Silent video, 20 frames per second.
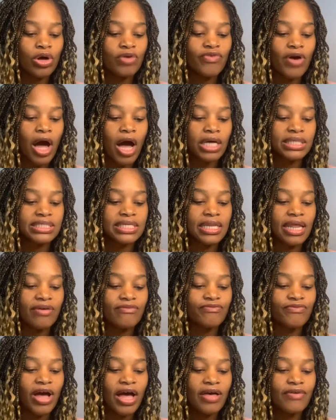of oxen
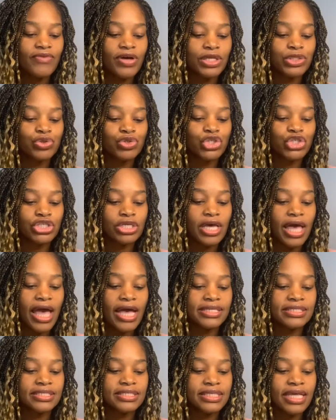and 500
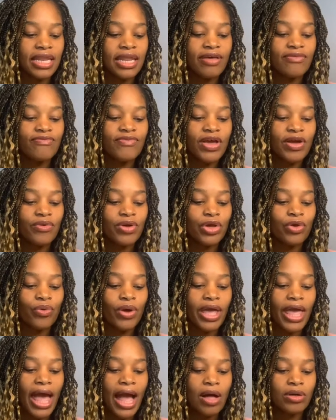she-asses and a very
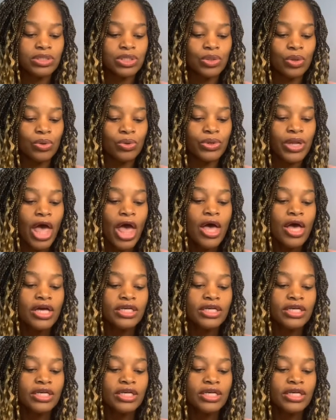great household,